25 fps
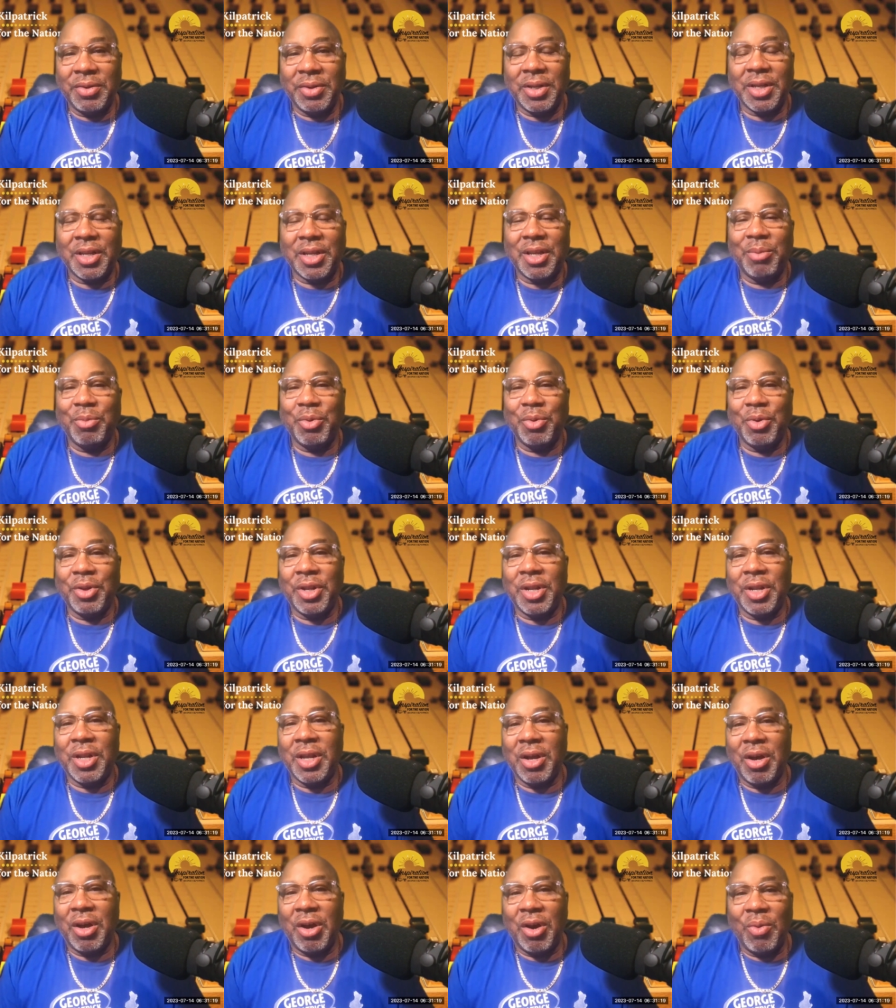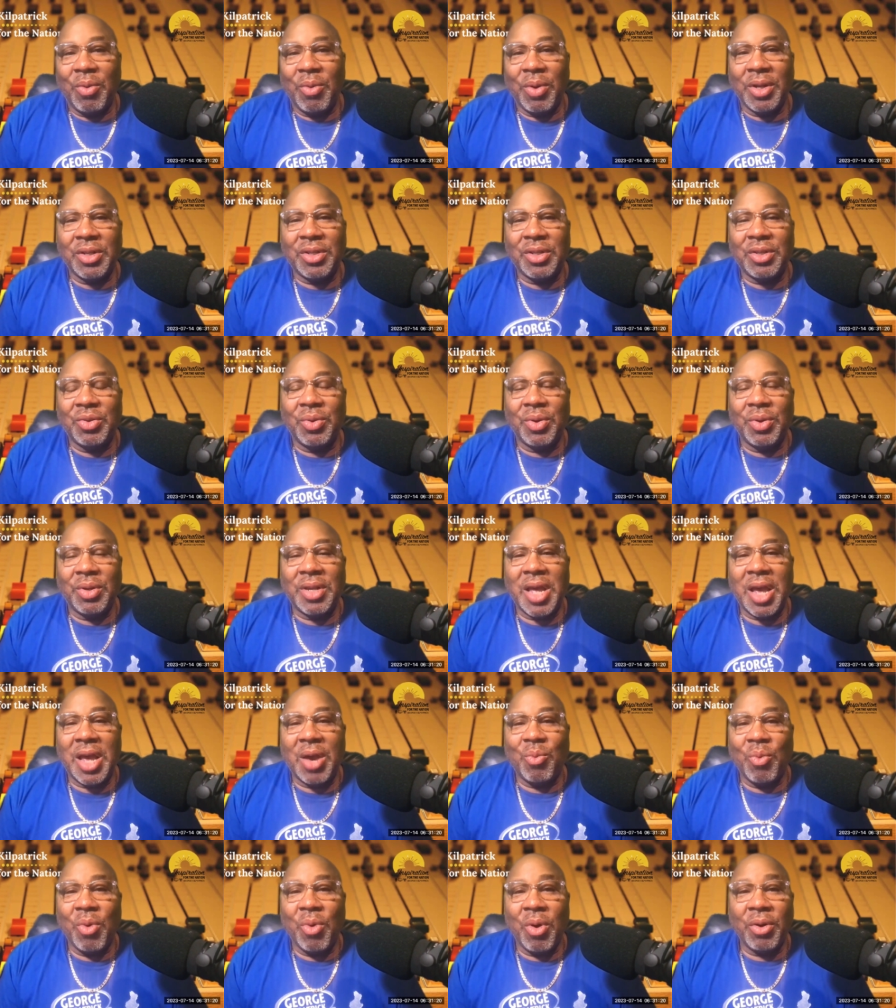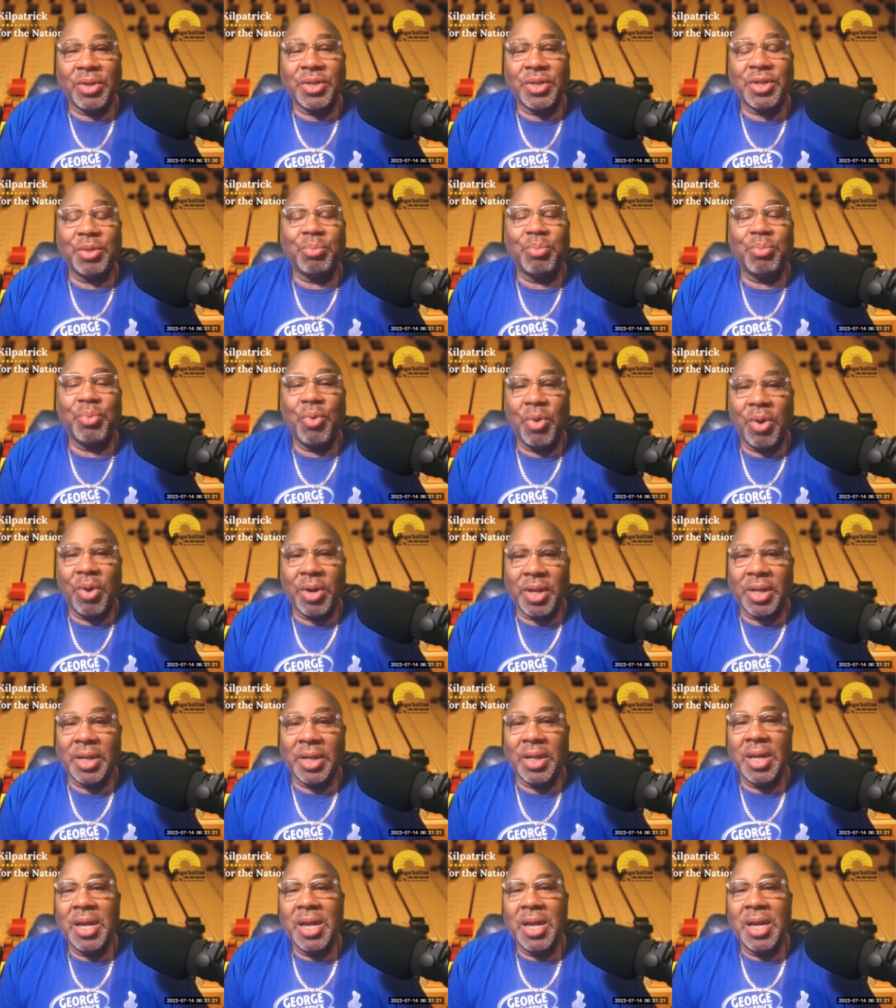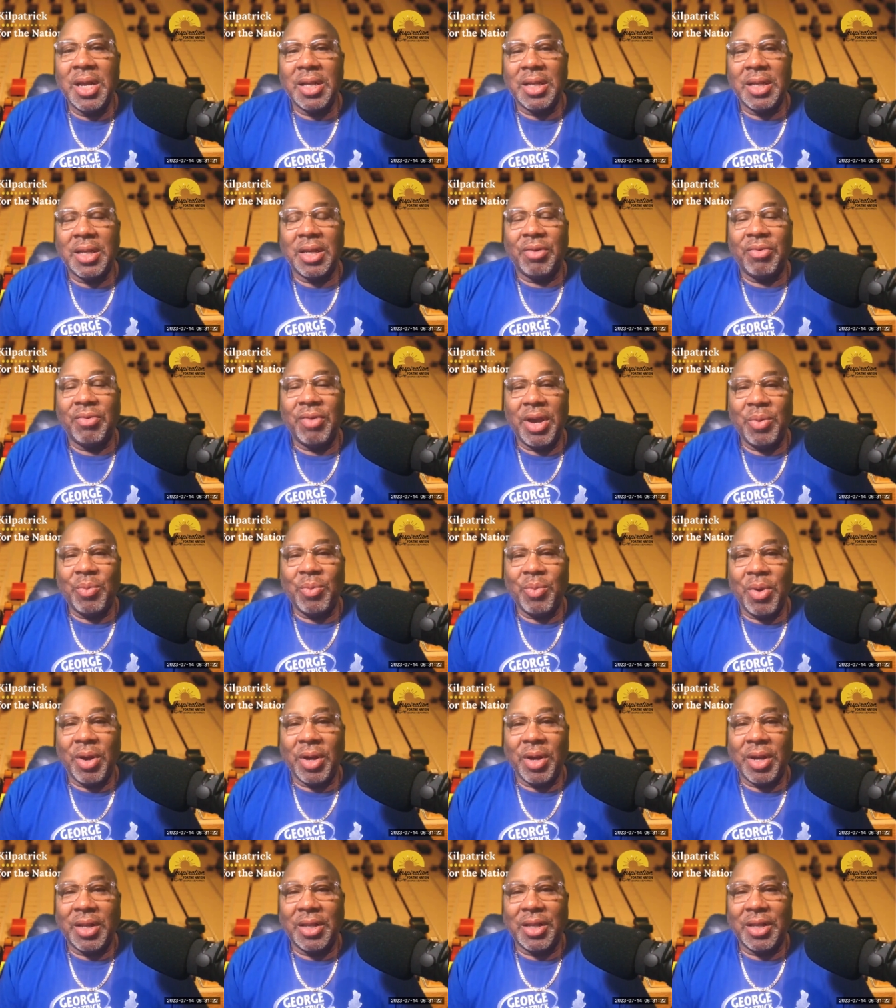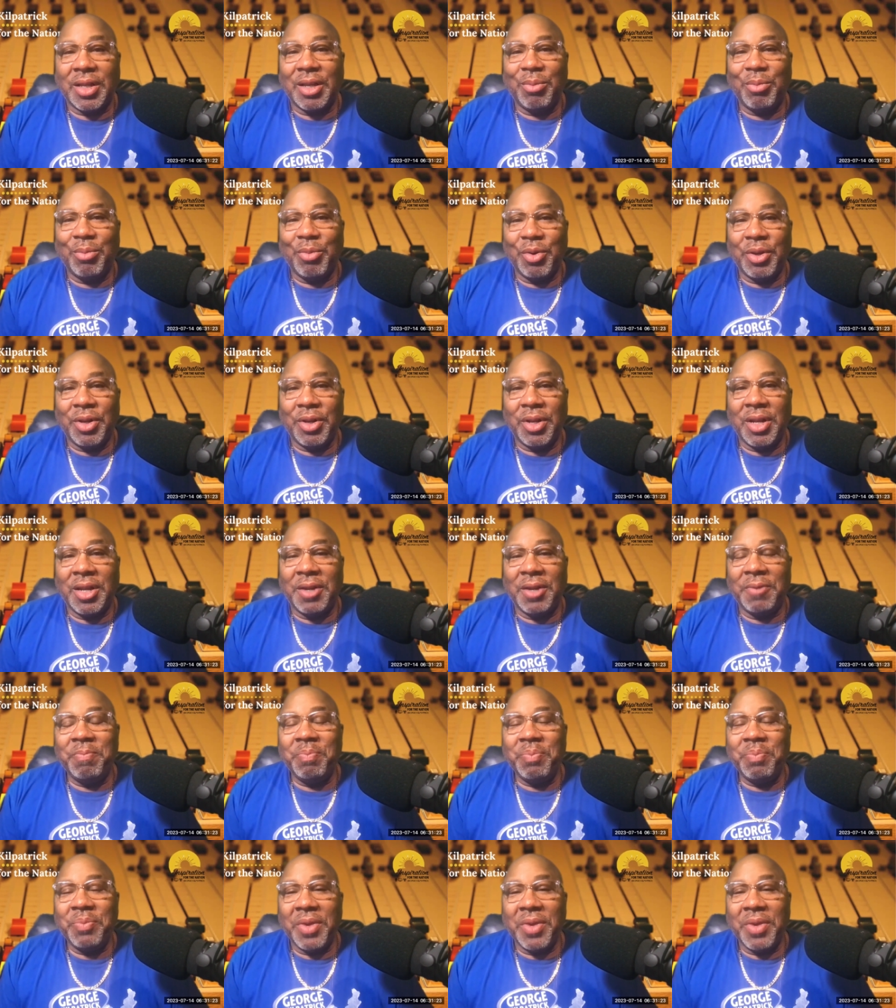in the community, always doing that work, supporting the great work in the community.